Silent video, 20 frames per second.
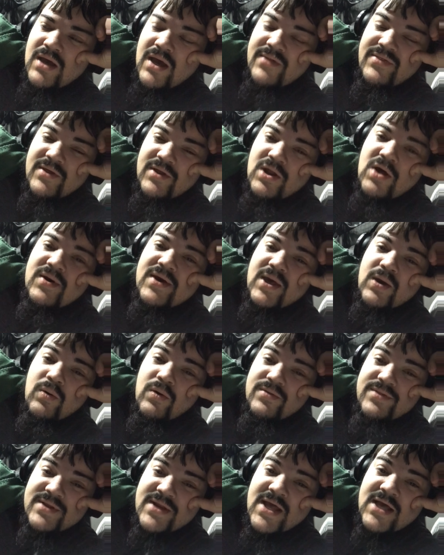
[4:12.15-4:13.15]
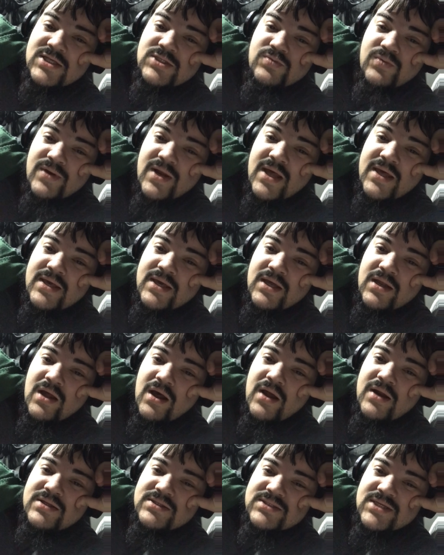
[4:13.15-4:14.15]
I thought, okay, well, the next one I get
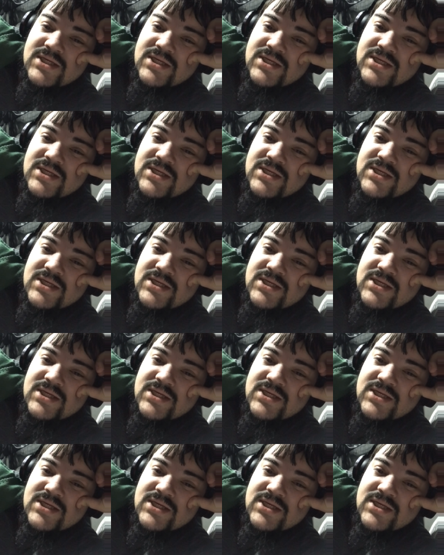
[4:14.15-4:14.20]
on